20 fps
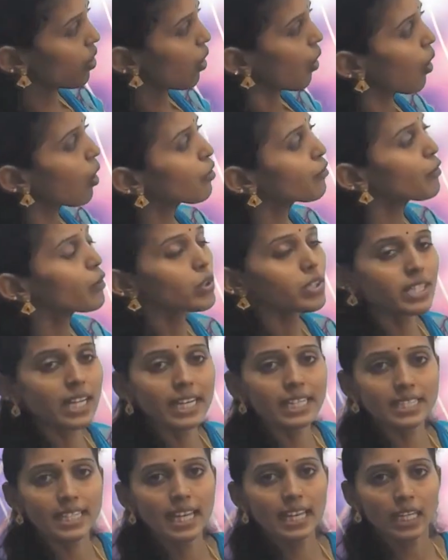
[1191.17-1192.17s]
all 4
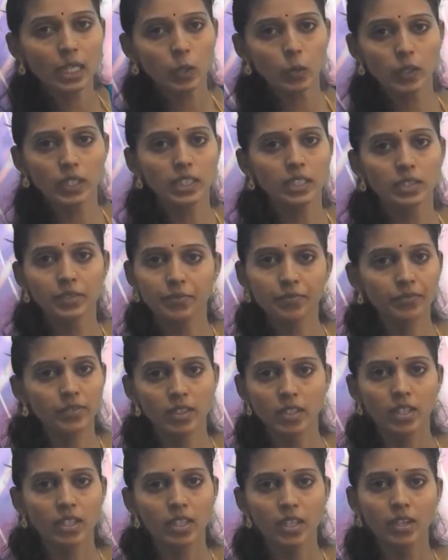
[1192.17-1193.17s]
sides are equal.
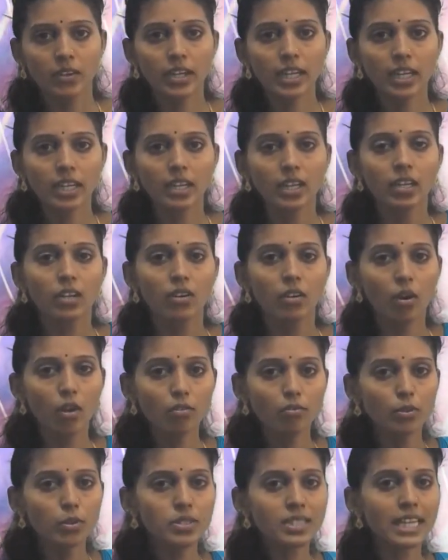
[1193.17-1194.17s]
Okay,
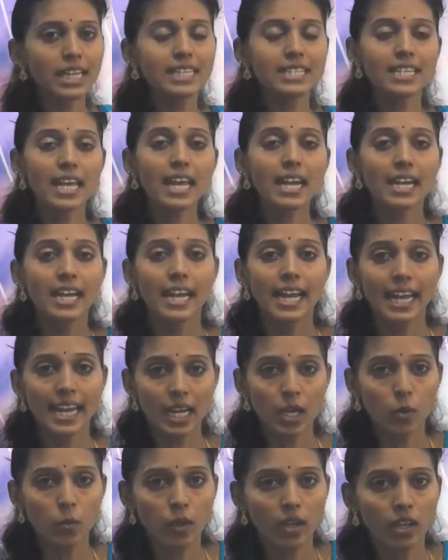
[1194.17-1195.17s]
all 4 sides are
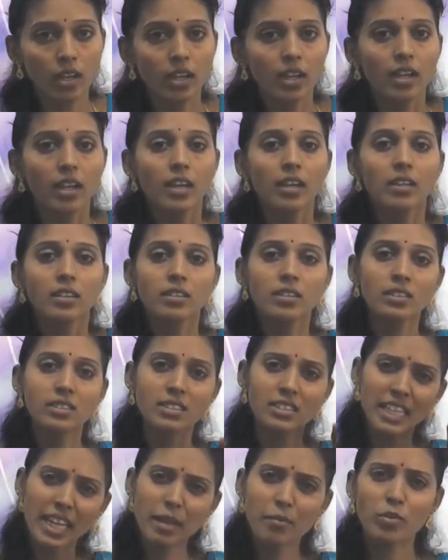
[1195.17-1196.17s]
equal.
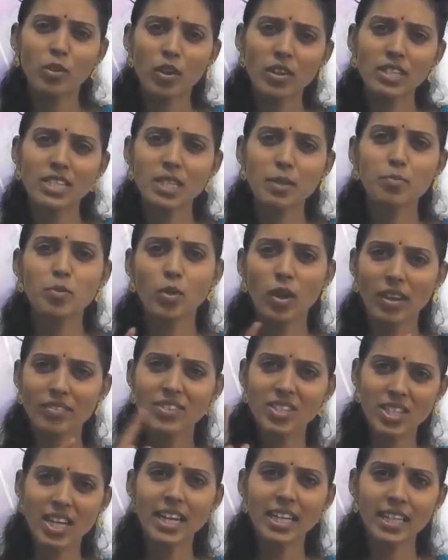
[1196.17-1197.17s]
The same concept you
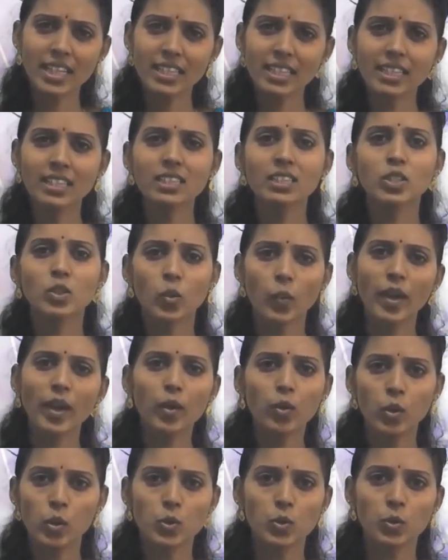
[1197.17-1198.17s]
have studied in
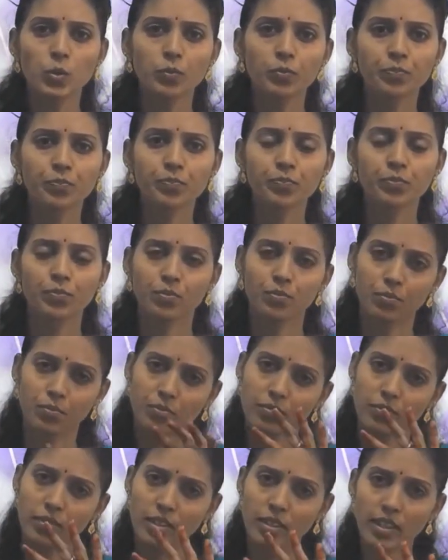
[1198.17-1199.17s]
square also.
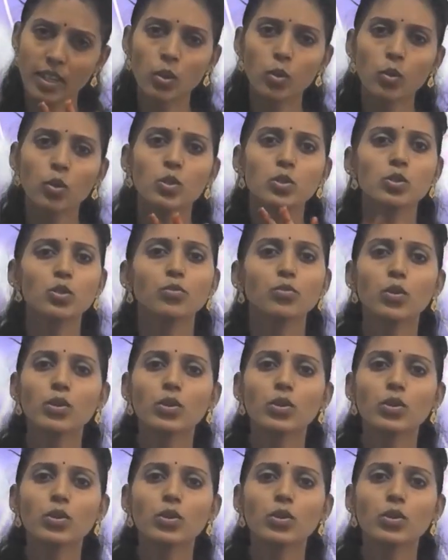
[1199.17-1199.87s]
There also